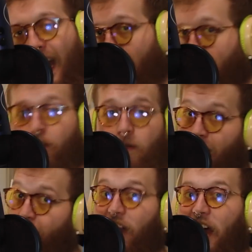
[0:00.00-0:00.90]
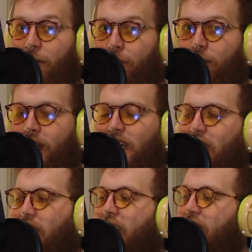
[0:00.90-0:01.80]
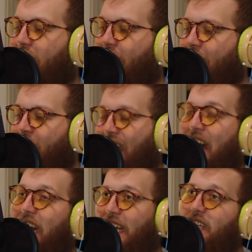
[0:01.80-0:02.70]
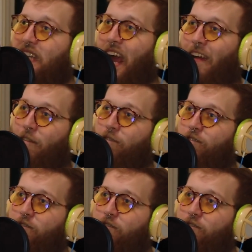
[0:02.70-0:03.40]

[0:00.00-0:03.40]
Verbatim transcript: and build a better life like that is a